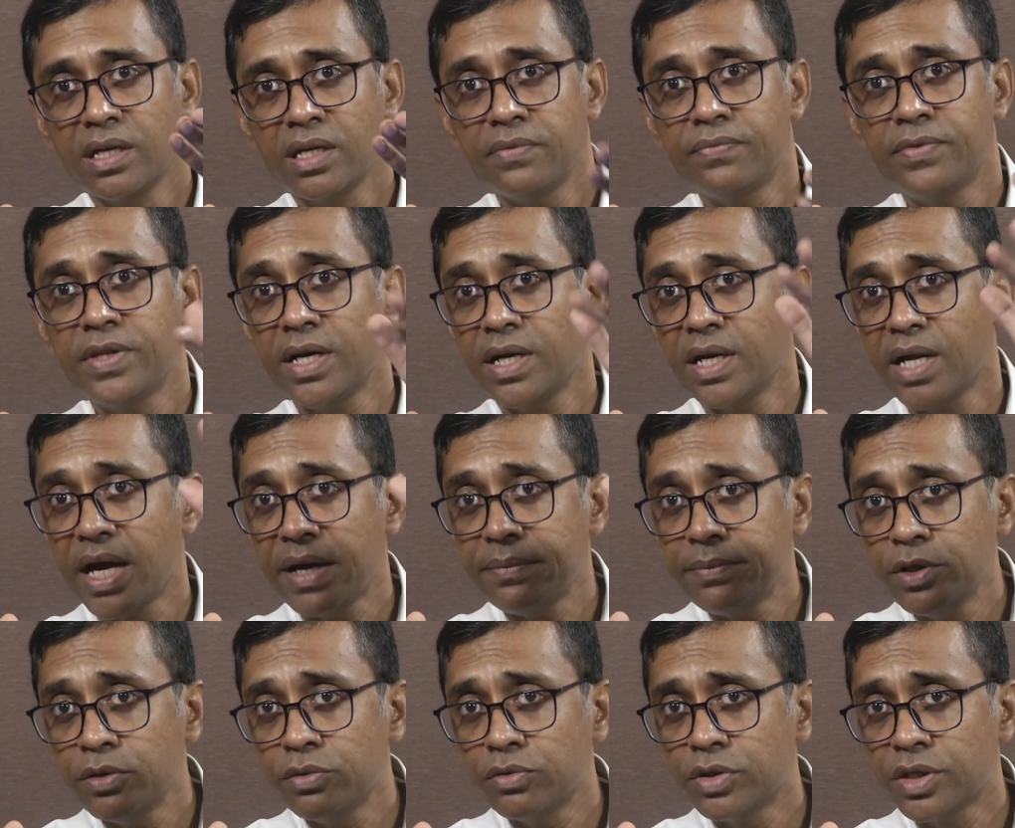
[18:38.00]
if their
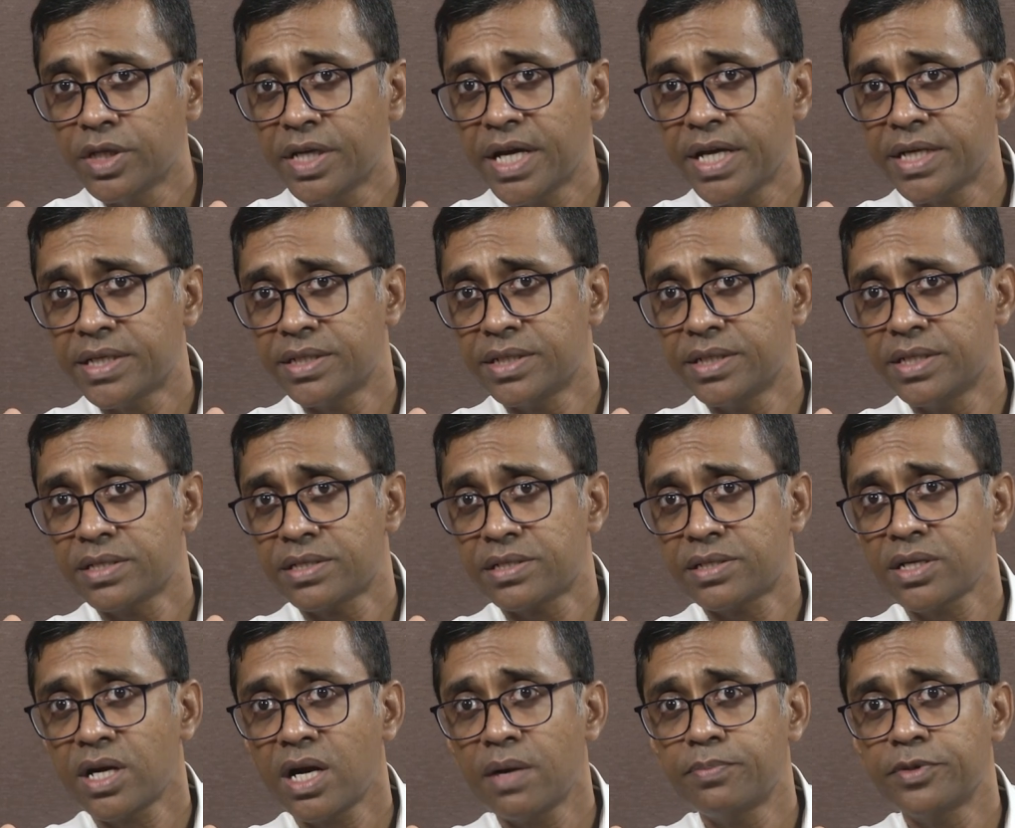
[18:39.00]
livelihood get
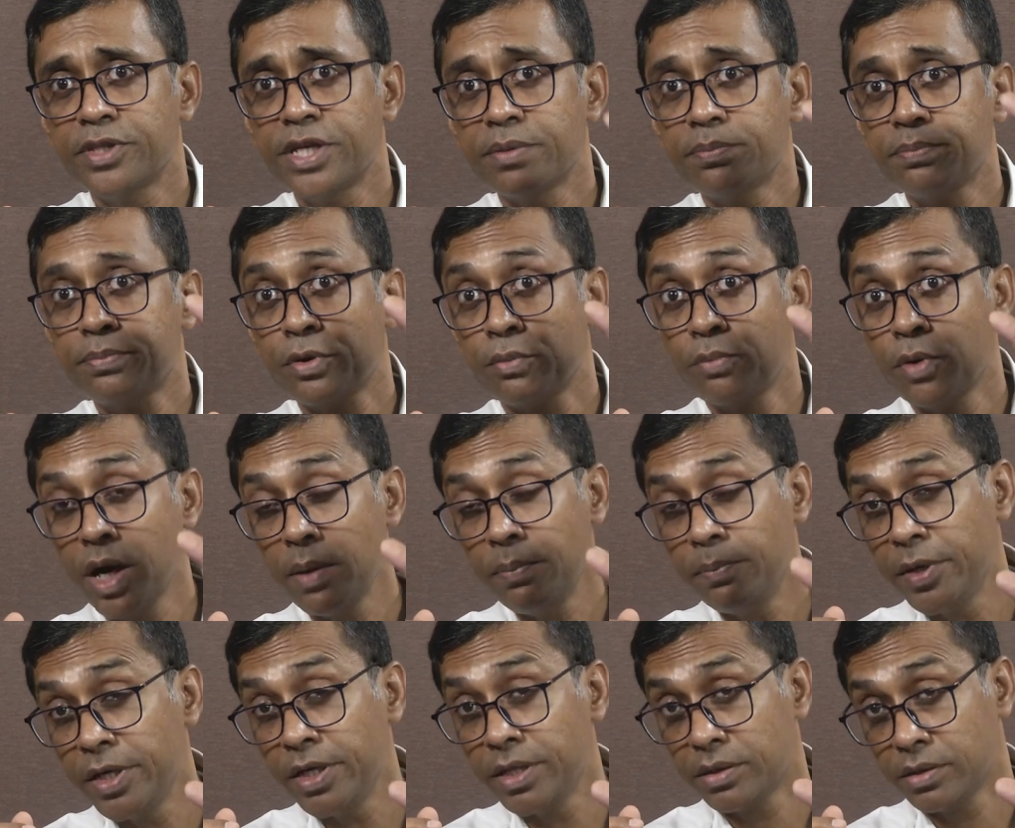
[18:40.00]
disturbed then
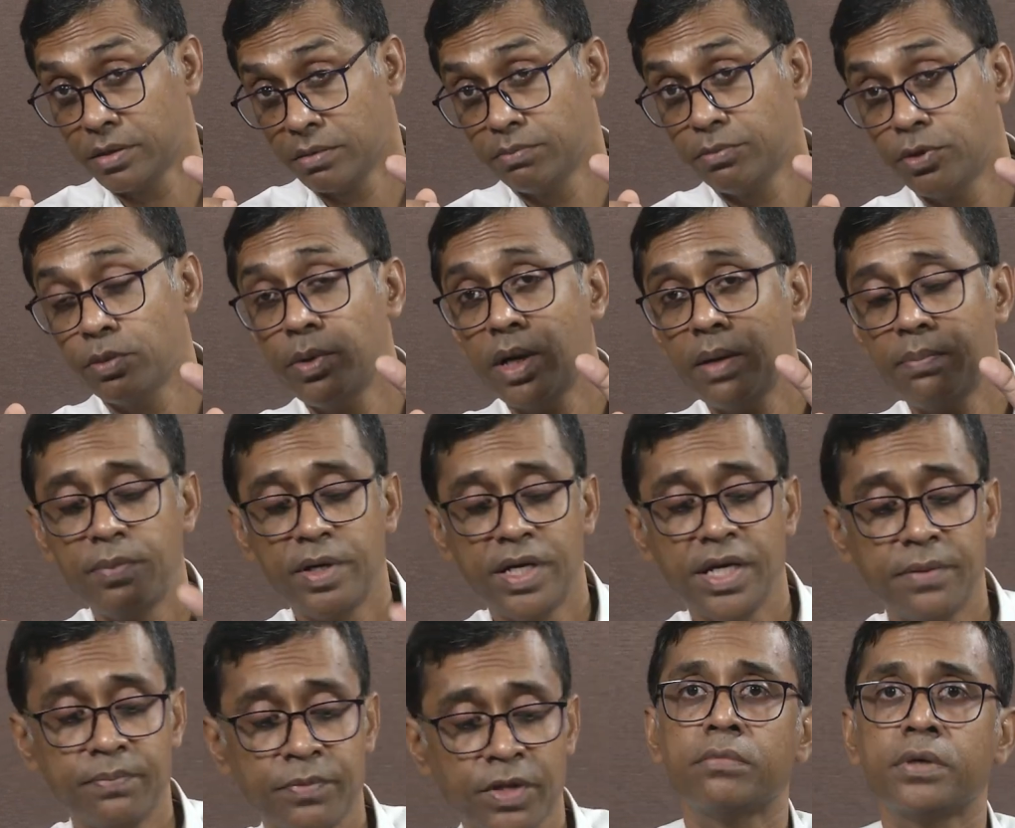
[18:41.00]
probably
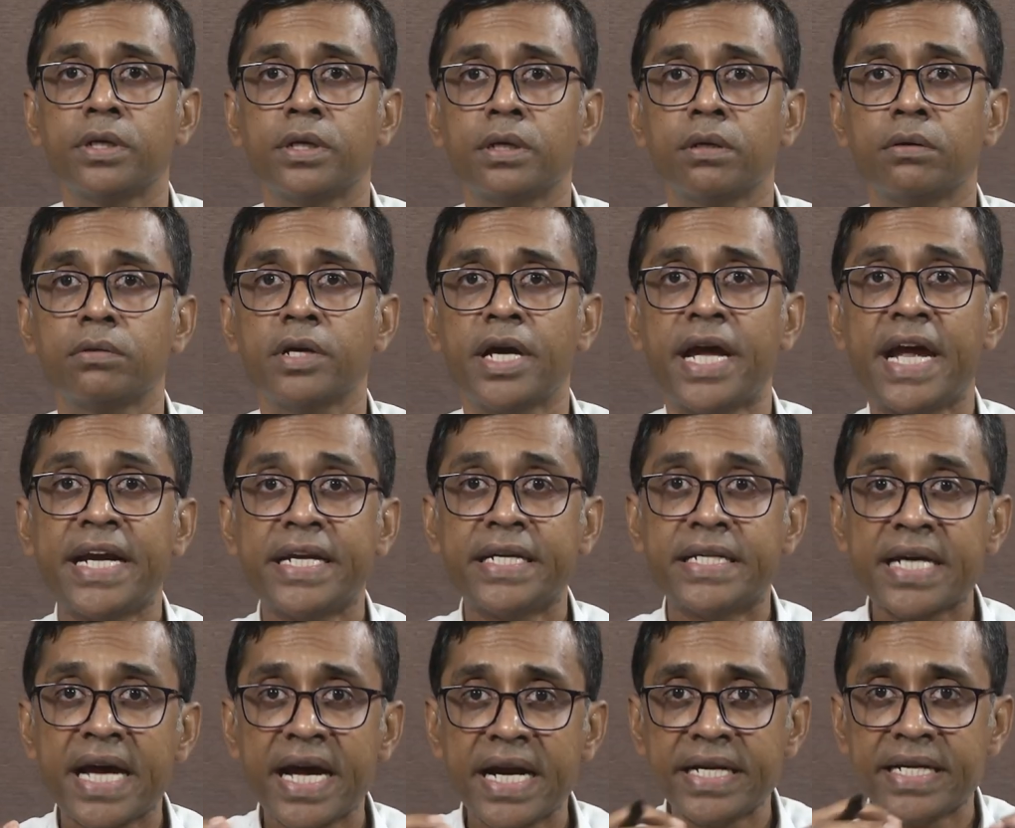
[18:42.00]
probably you know the
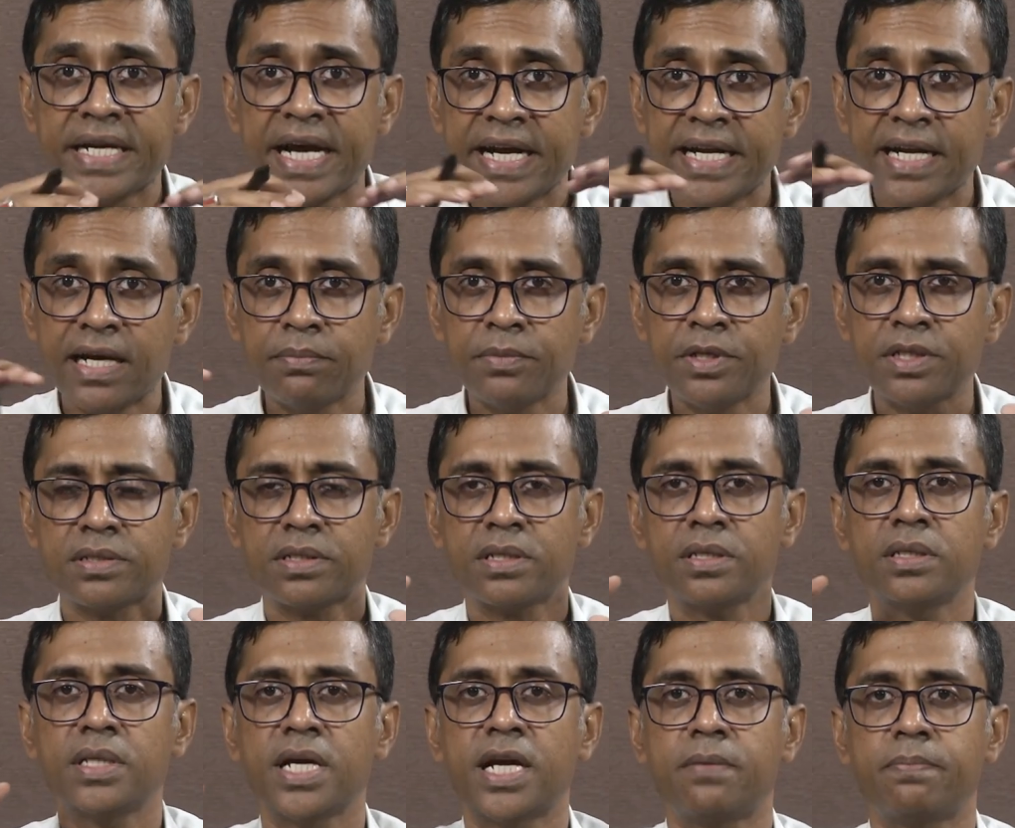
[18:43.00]
entire dynamics
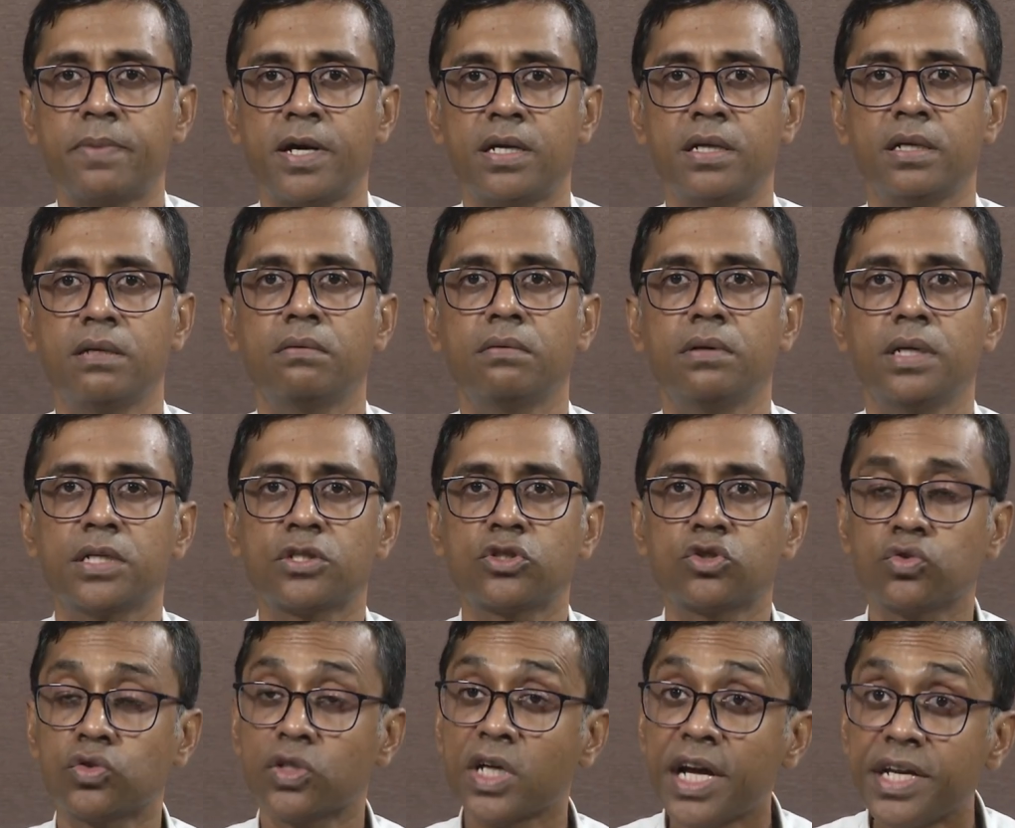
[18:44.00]
in that particular
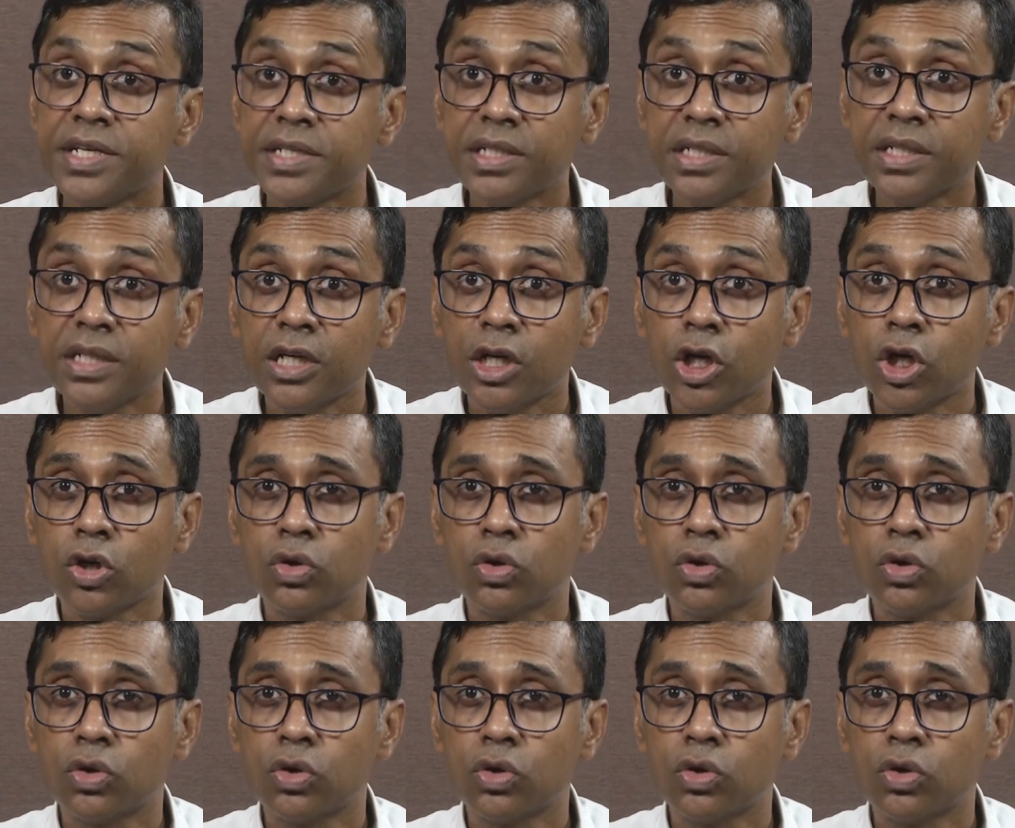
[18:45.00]
society